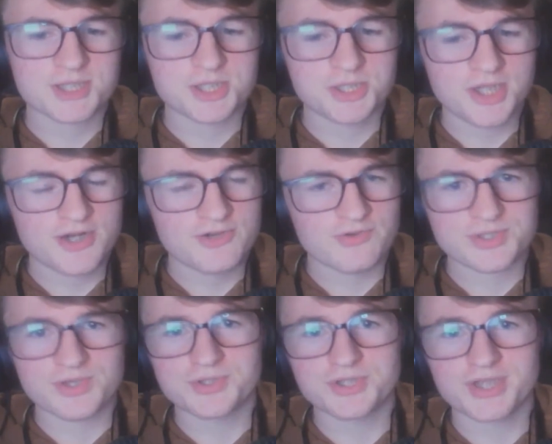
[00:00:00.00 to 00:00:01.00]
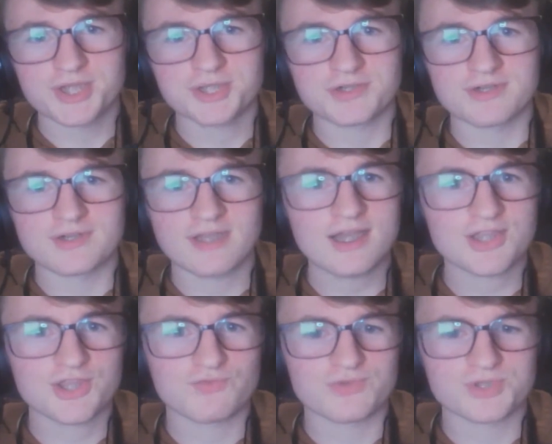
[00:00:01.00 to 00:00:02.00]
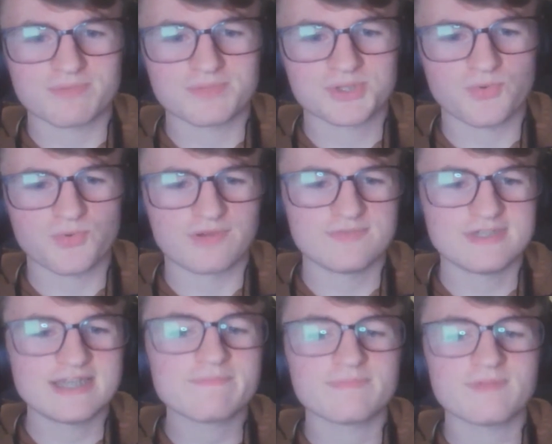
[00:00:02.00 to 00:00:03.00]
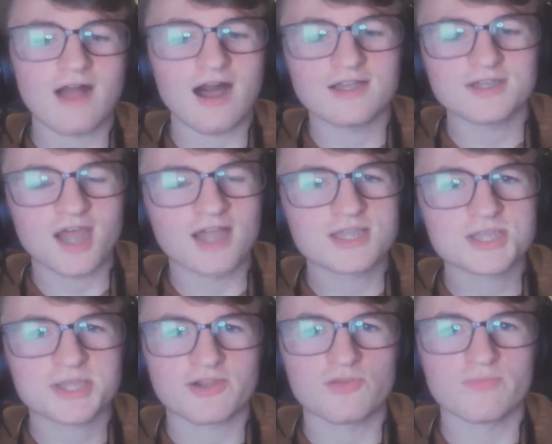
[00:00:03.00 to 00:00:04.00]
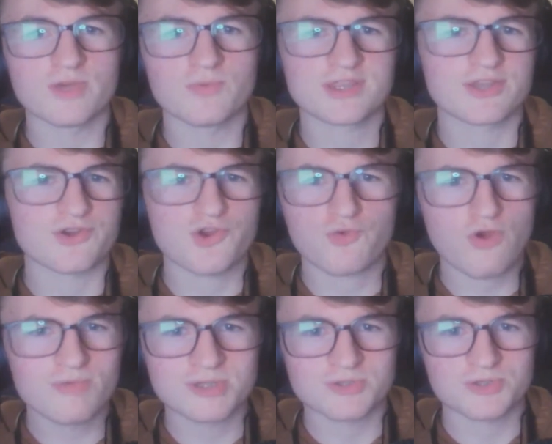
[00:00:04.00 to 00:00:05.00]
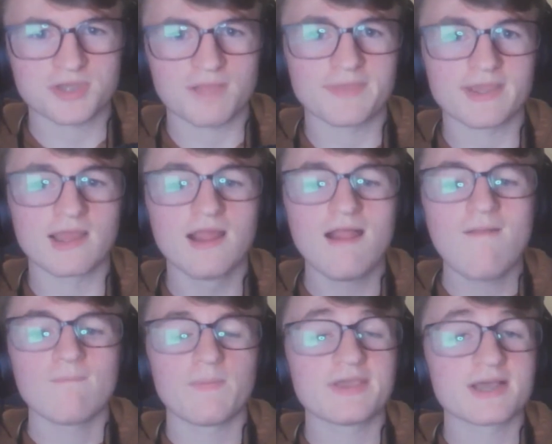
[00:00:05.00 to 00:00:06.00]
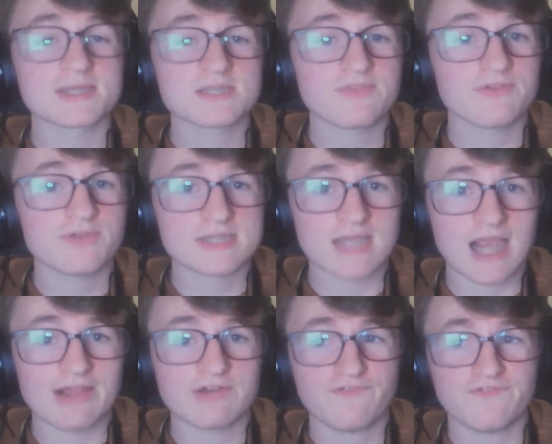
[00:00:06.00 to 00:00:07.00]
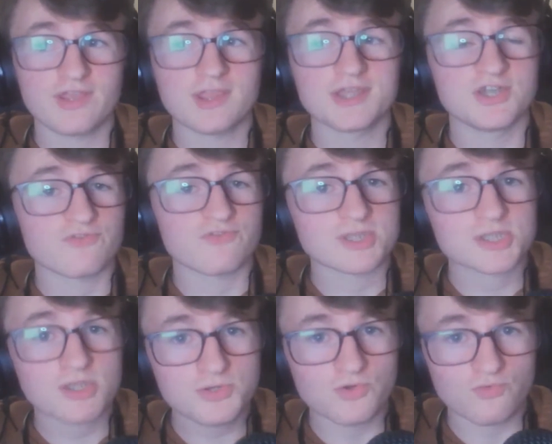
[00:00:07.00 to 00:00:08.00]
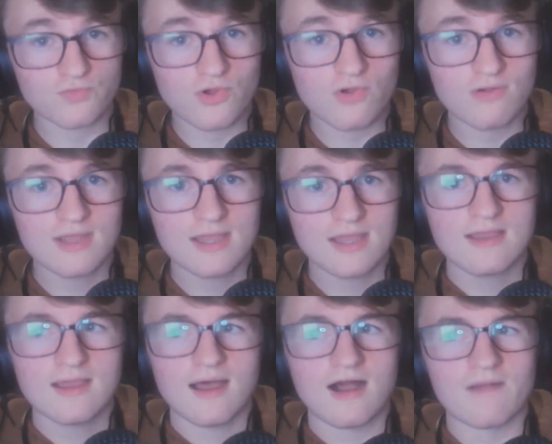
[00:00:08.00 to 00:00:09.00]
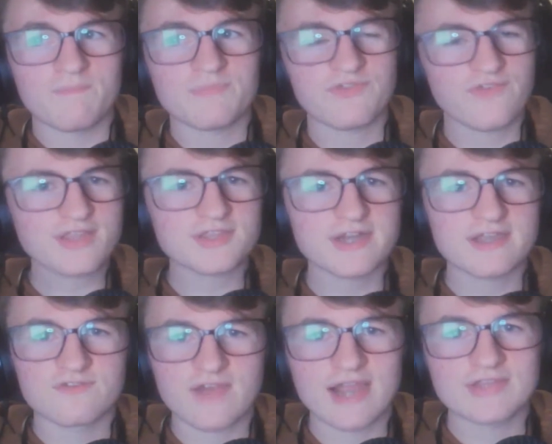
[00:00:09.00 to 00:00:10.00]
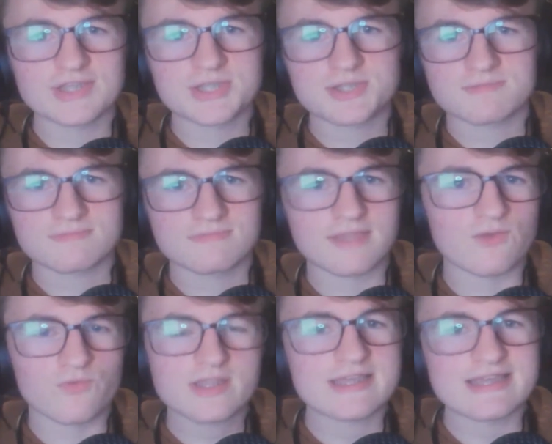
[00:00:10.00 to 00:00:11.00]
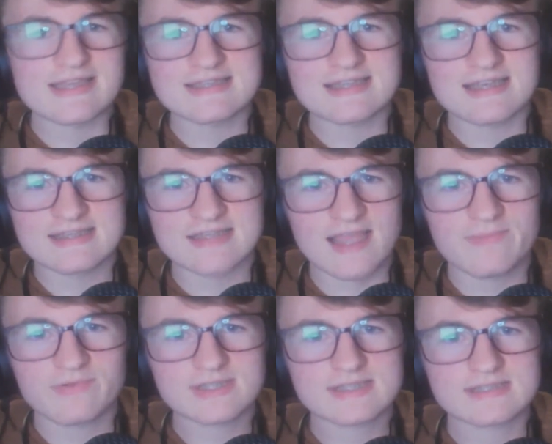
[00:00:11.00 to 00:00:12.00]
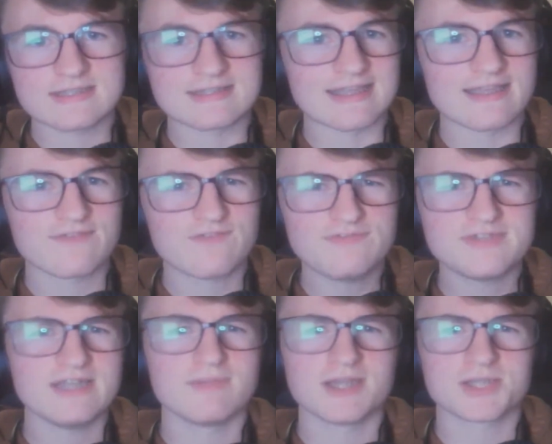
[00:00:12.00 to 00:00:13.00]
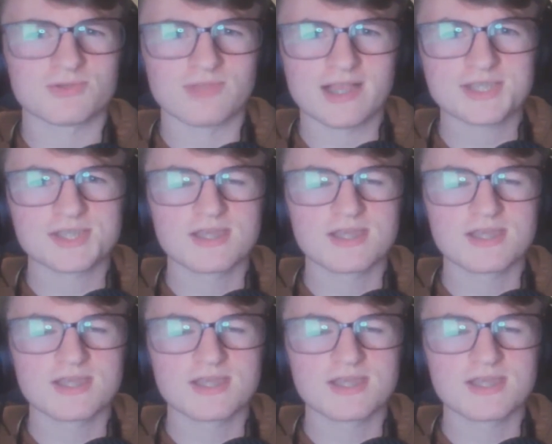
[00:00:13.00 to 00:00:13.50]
gender association not through some sort of deep unsettlement with their chromosomes or something, but because of their desire to fulfill a different social role. The fact that I could find these like really easy examples in like 15 minutes or less